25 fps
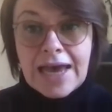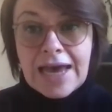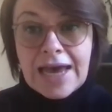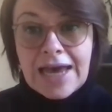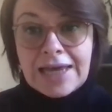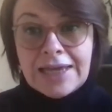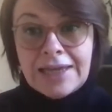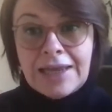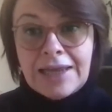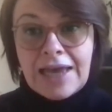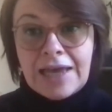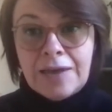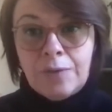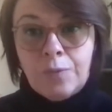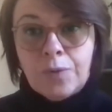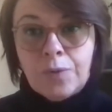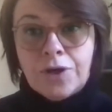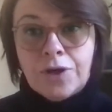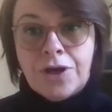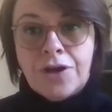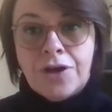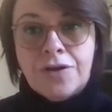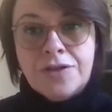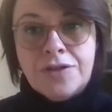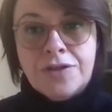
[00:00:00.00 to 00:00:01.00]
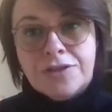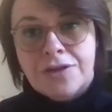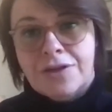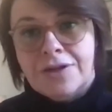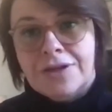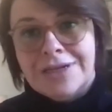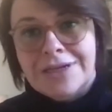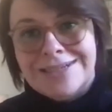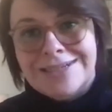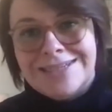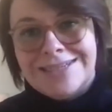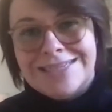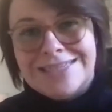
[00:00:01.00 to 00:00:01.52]
And we're now
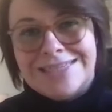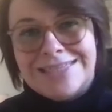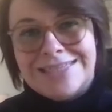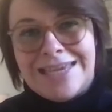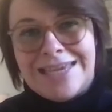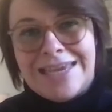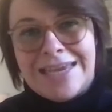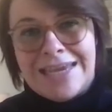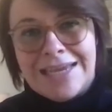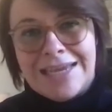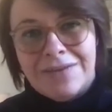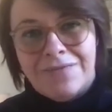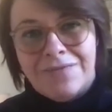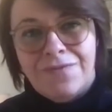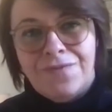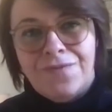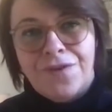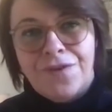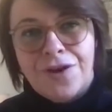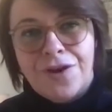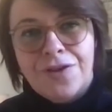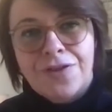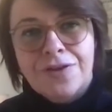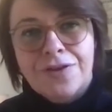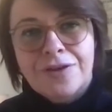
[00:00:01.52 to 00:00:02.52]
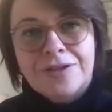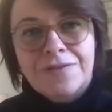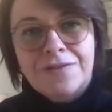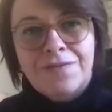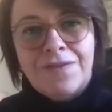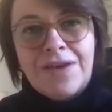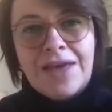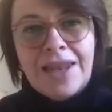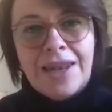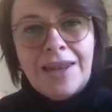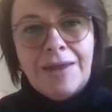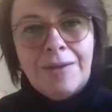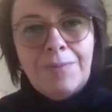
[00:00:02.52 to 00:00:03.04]
starting to see it further
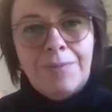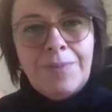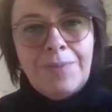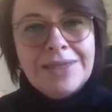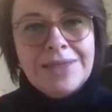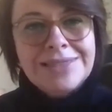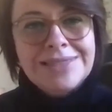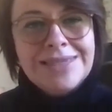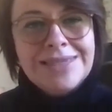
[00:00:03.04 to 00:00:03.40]
develop its